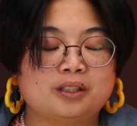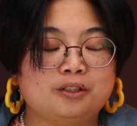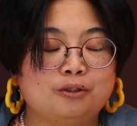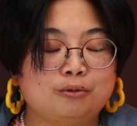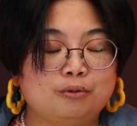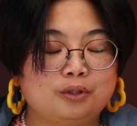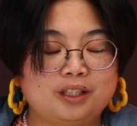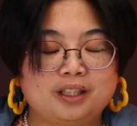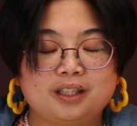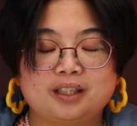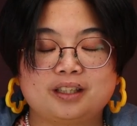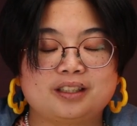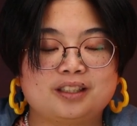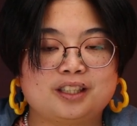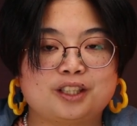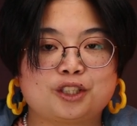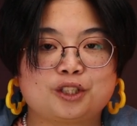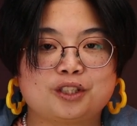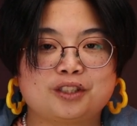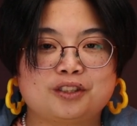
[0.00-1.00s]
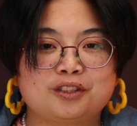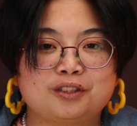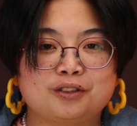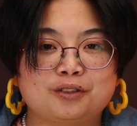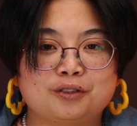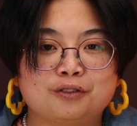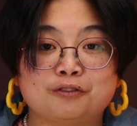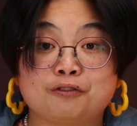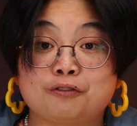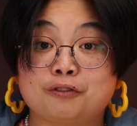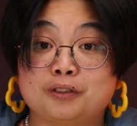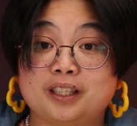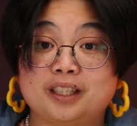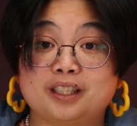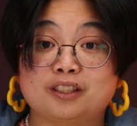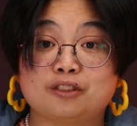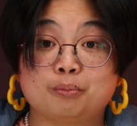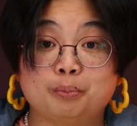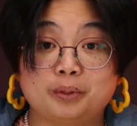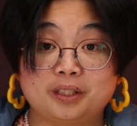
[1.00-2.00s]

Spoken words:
and unique addition to Freeing's